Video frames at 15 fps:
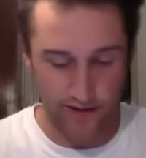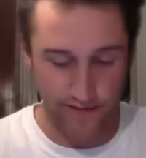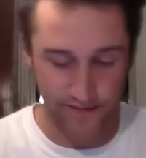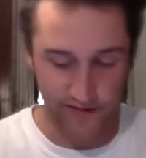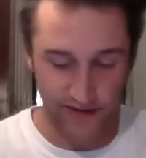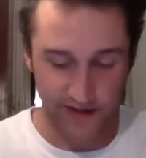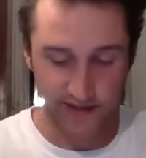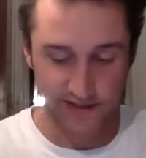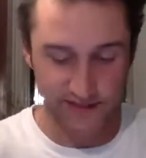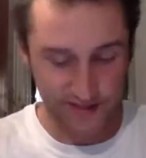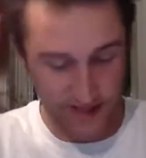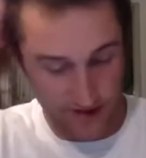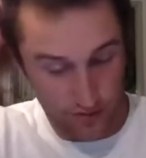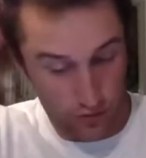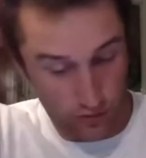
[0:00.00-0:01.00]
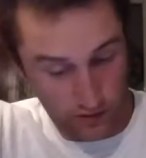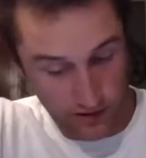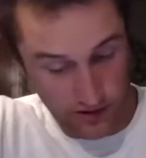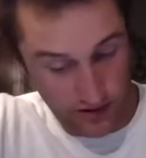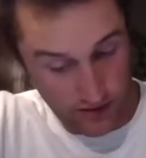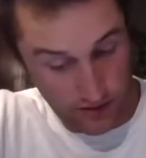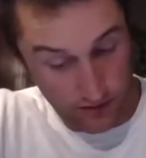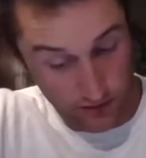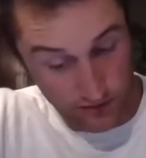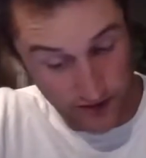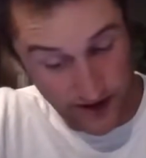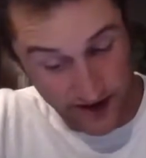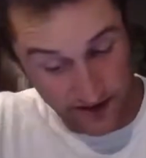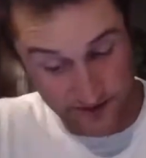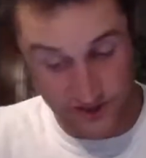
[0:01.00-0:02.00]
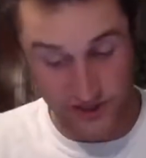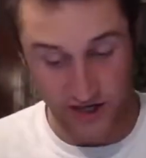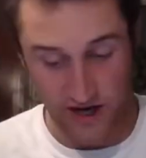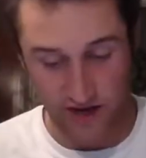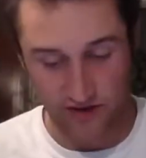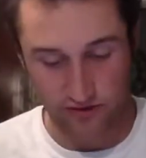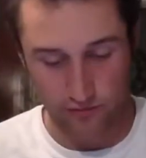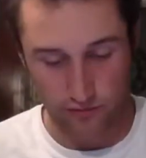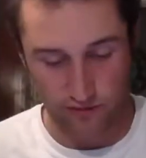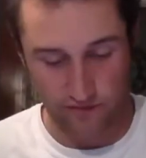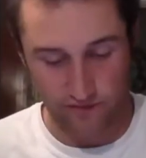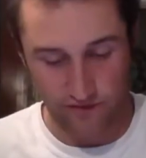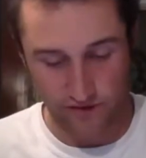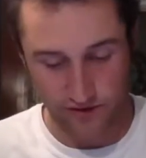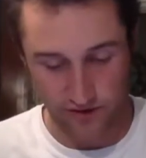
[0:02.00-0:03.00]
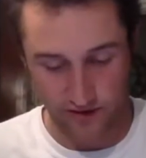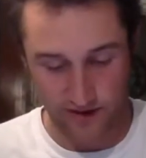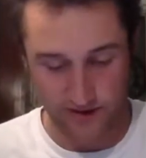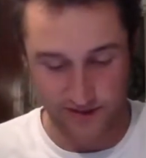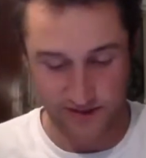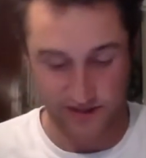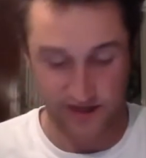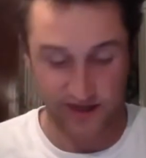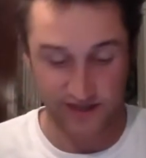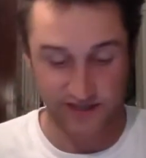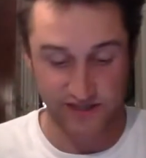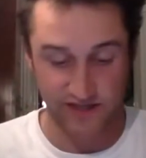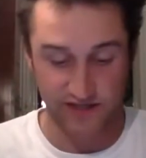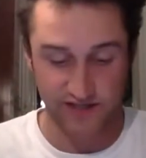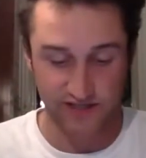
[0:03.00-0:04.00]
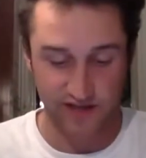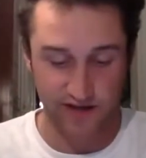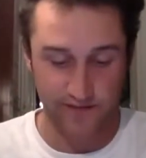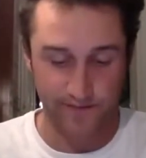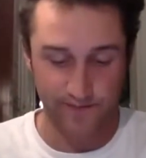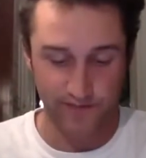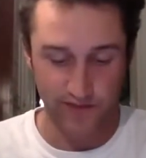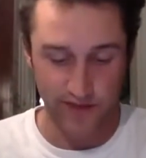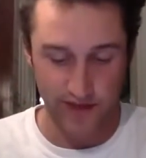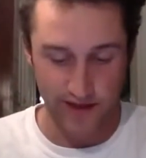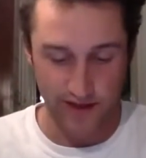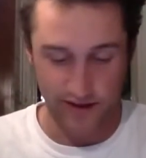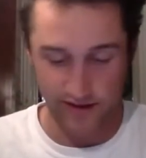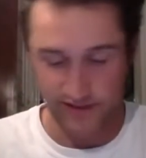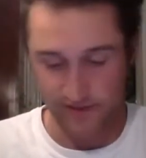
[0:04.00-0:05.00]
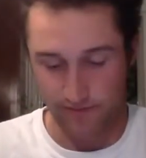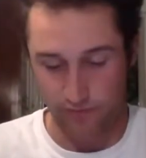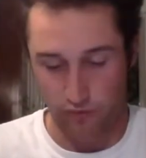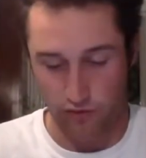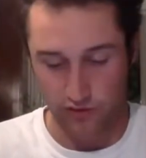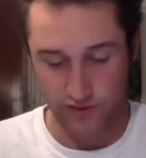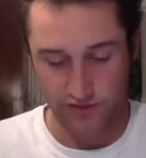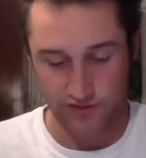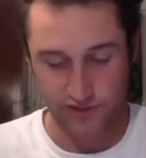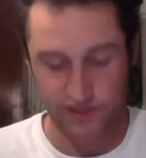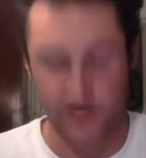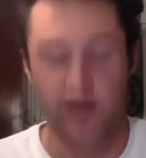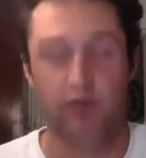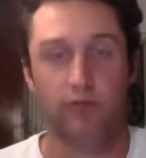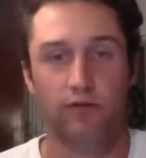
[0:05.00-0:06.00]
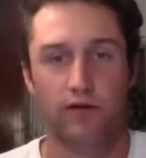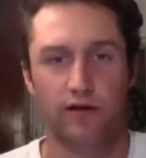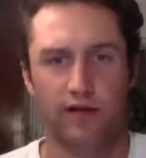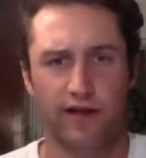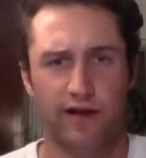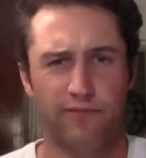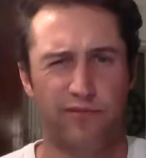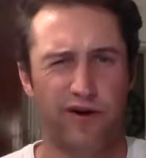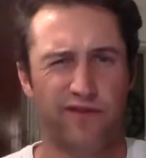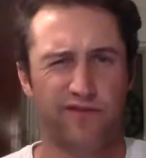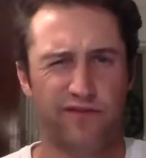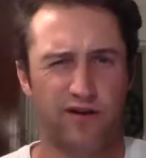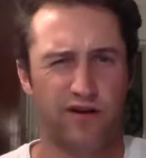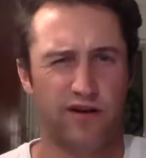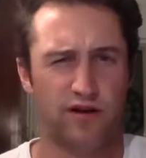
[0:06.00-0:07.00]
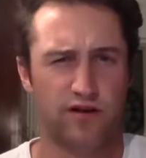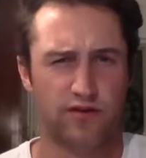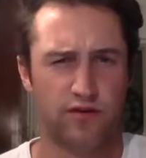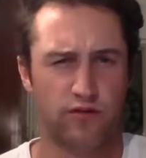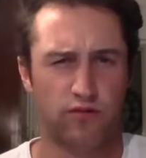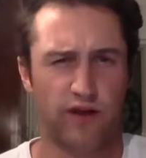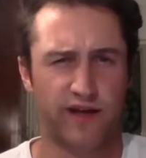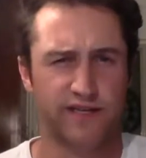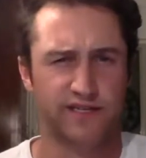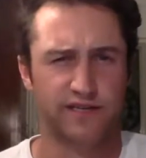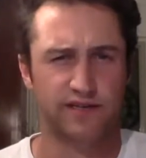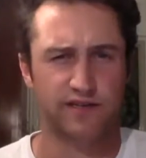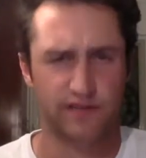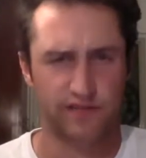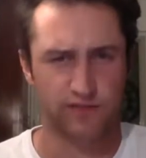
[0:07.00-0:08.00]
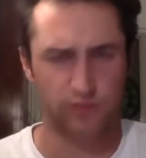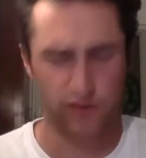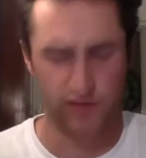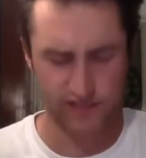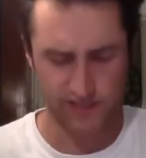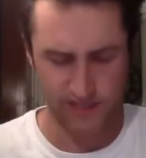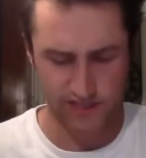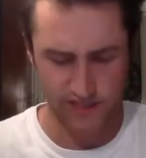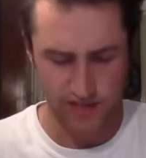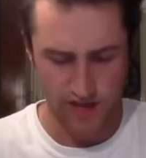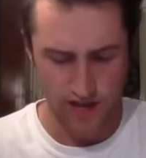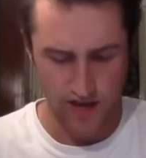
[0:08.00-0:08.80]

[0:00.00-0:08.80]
Is an aura or light shining through a filter as like a sunset is a partial shadow like above the horizon is what it says.